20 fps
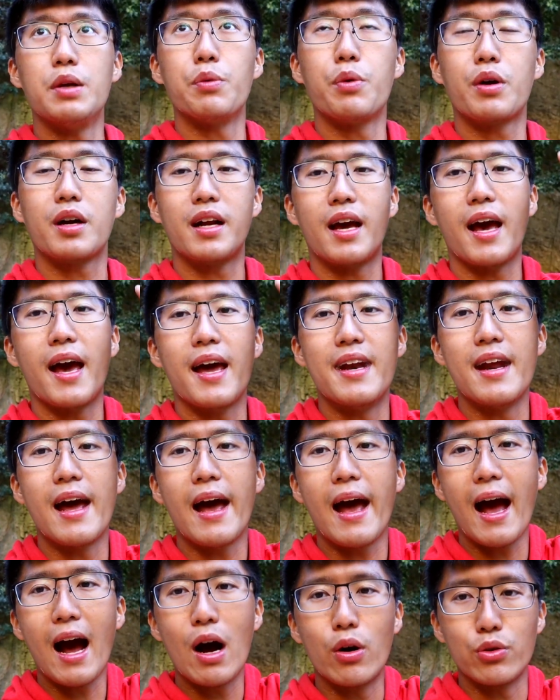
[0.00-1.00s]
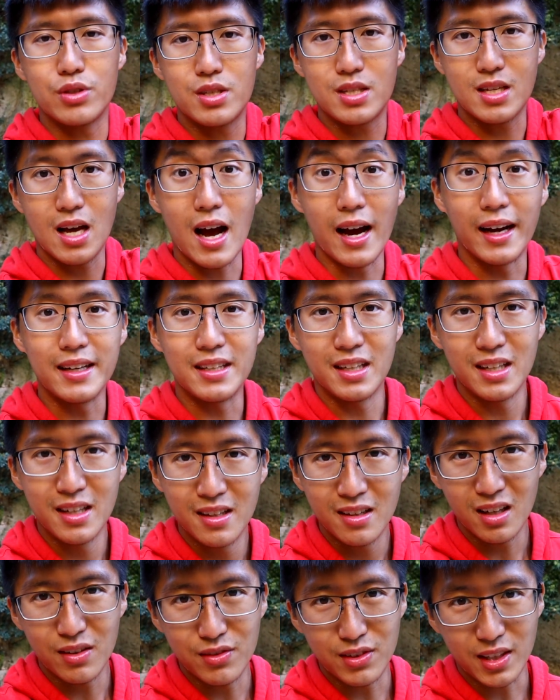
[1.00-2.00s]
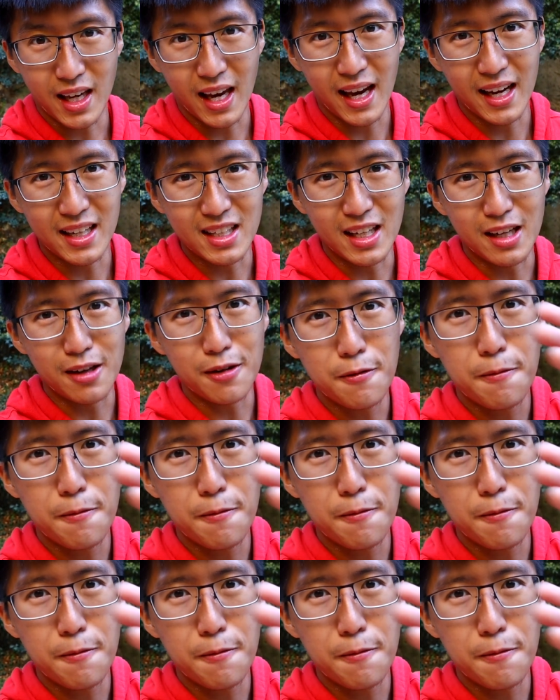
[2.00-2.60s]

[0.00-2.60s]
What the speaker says: then we're gonna head outside of the canyon.